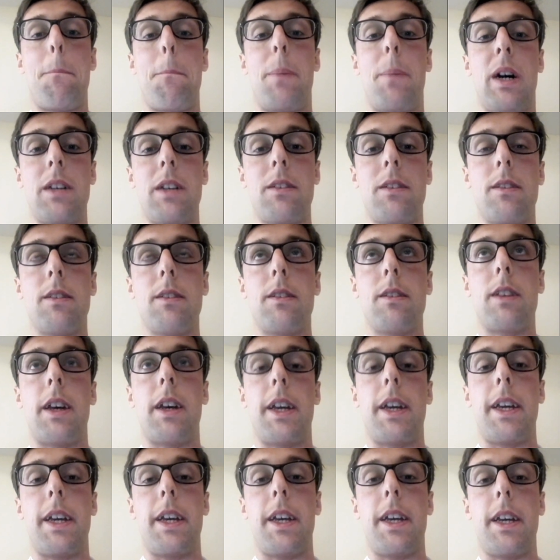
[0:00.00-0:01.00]
but
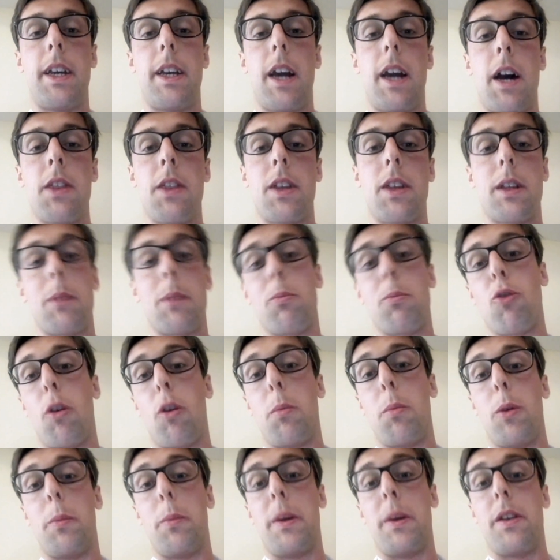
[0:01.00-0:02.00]
I think the
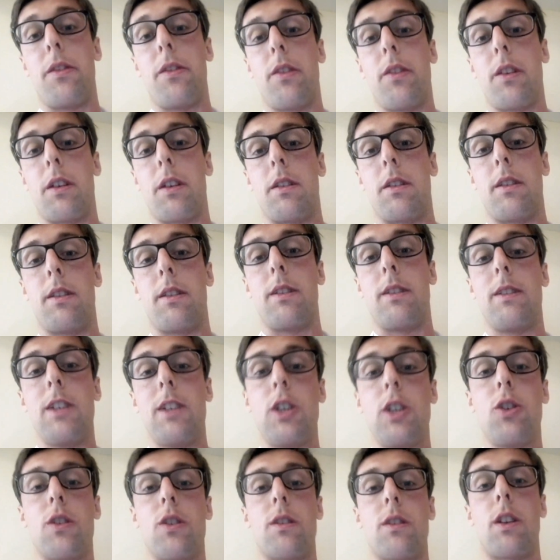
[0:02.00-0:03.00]
problem is that the
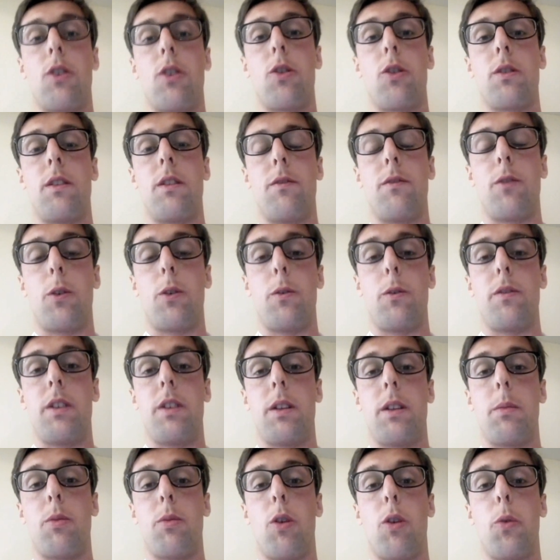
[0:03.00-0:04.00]
teachers are not involved
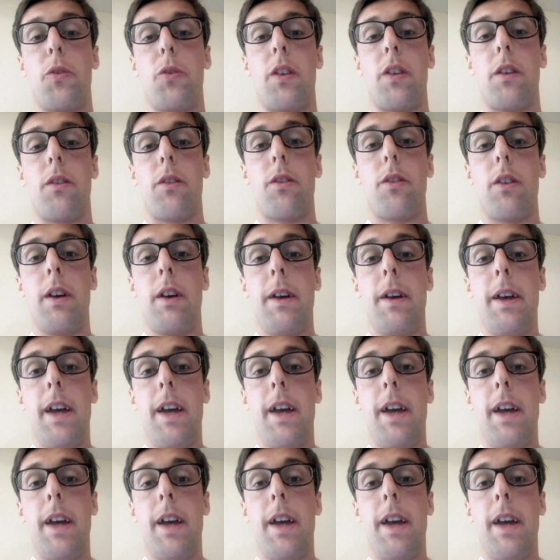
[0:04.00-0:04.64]
in the process.